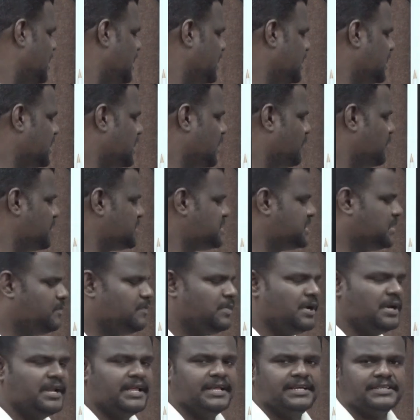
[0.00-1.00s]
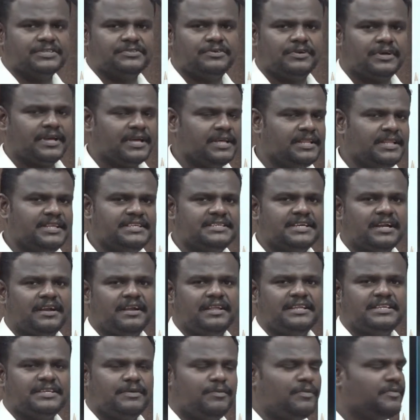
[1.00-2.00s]
and commercial buildings. Okay, these are
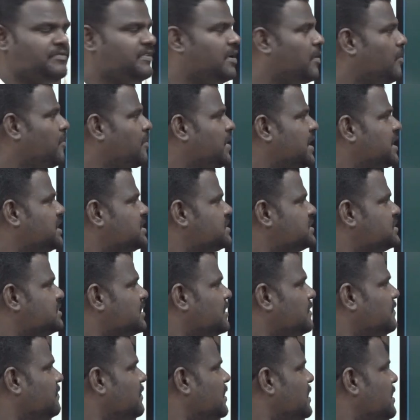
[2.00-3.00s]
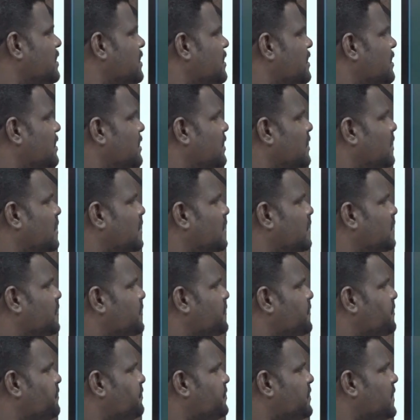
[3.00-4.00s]
all the some of the applications of
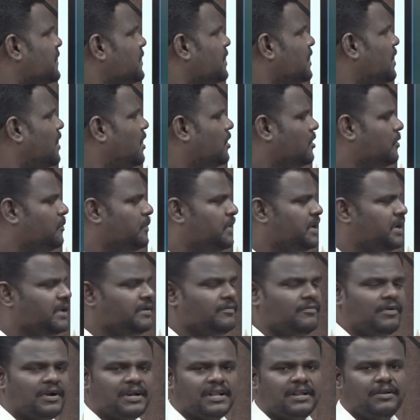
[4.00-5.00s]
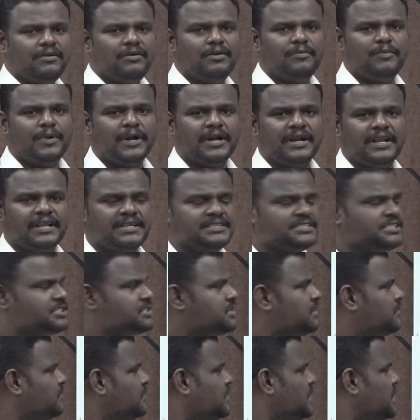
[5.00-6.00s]
automatic water level monitoring
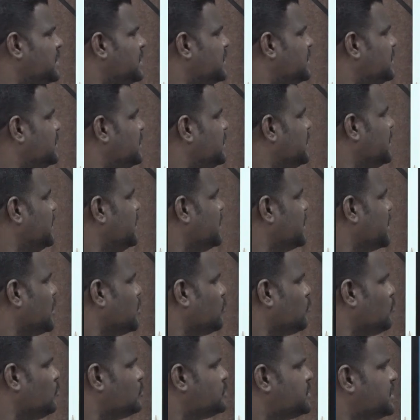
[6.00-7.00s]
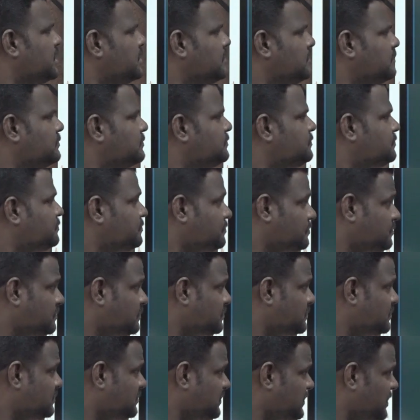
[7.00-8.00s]
system. Then in conclusion,
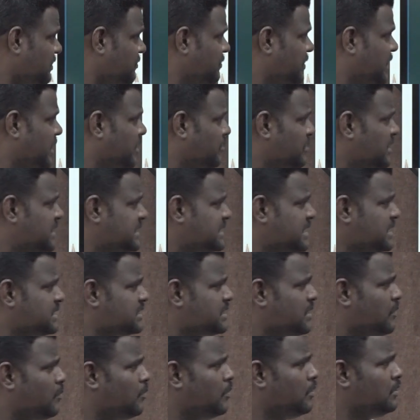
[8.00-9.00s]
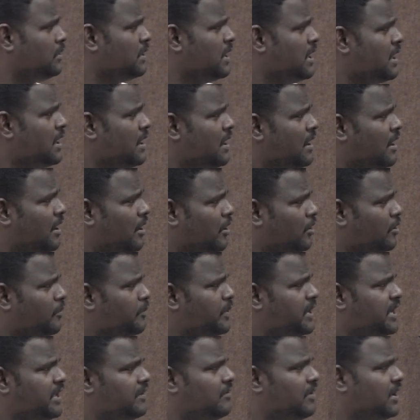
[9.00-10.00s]
we have discussed about
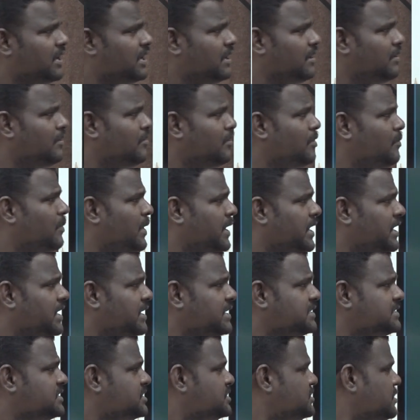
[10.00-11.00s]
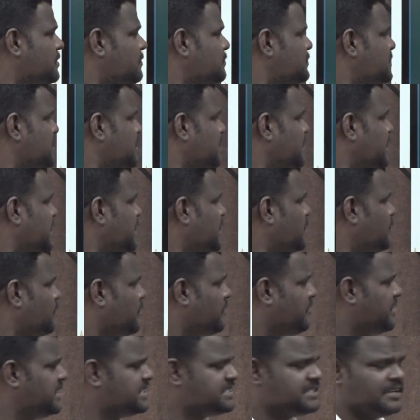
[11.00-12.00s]
automatic water level monitoring systems. It
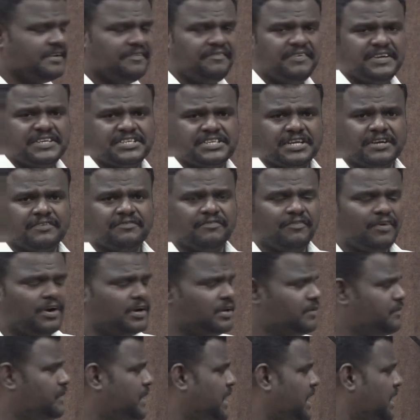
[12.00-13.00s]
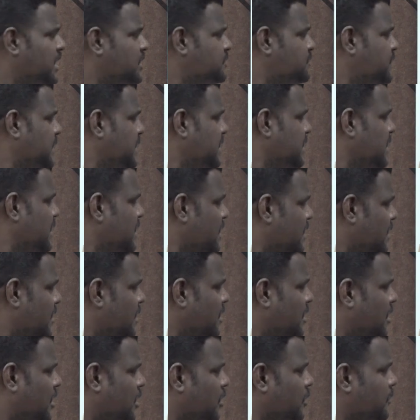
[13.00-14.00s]
provides efficient water management,
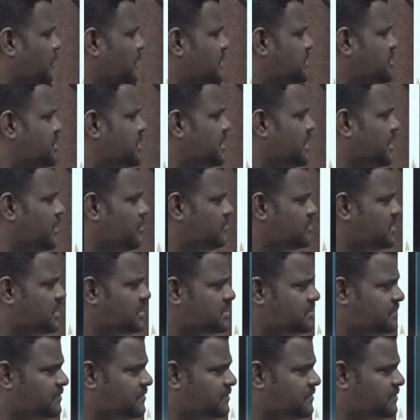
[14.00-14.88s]
automation reduces